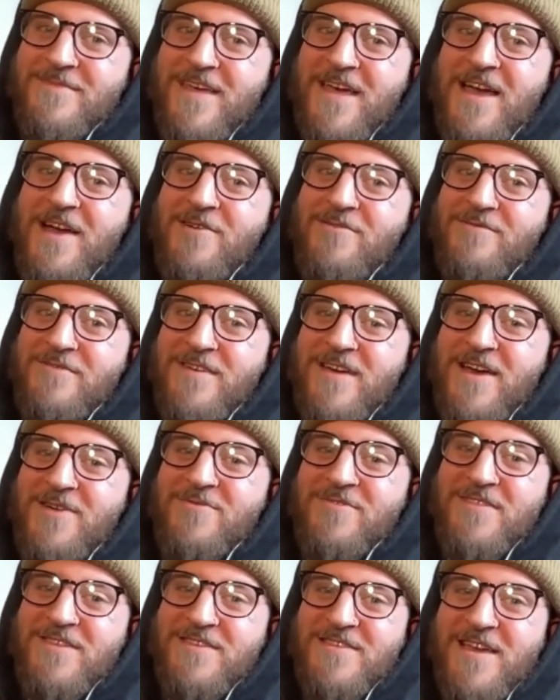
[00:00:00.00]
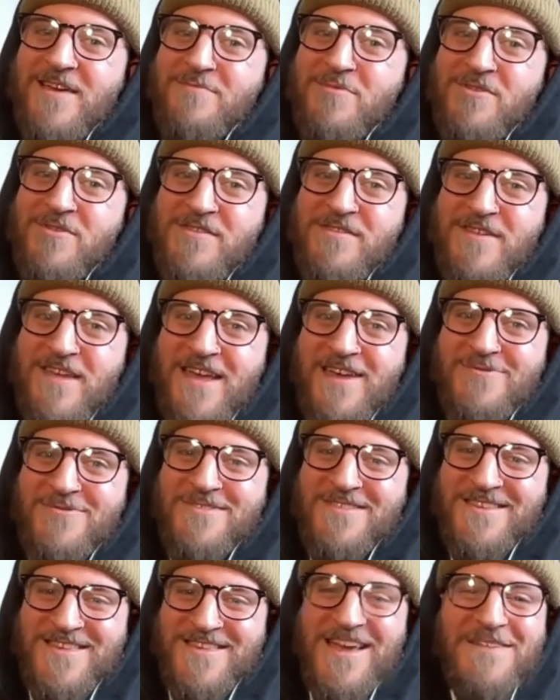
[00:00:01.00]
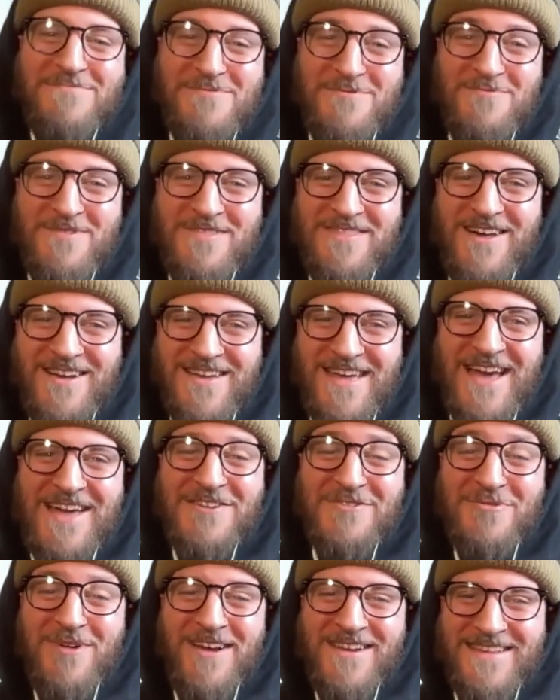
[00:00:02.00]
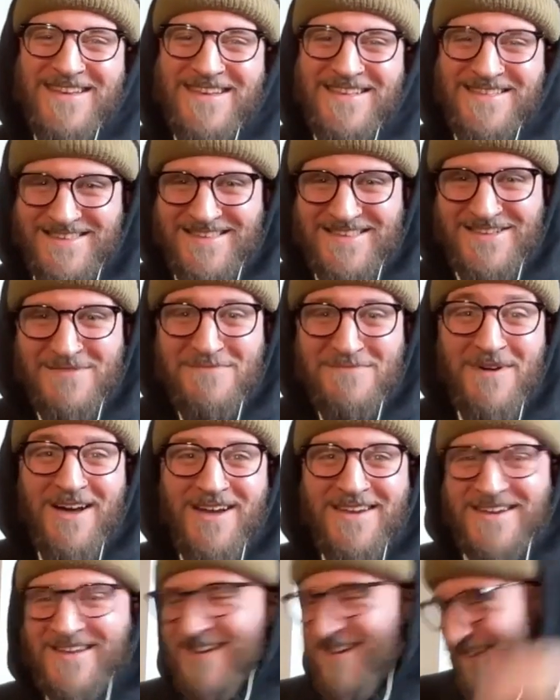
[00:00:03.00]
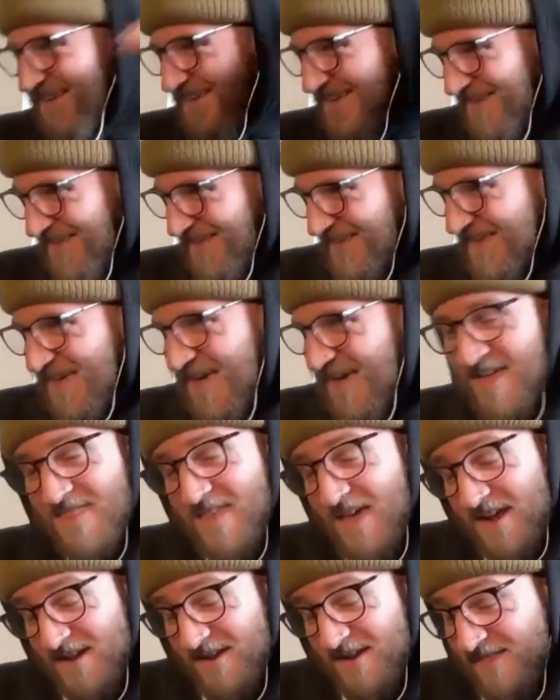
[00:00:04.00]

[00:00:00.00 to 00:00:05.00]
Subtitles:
how has this happened? How has this happened with like candle ideas combining? And then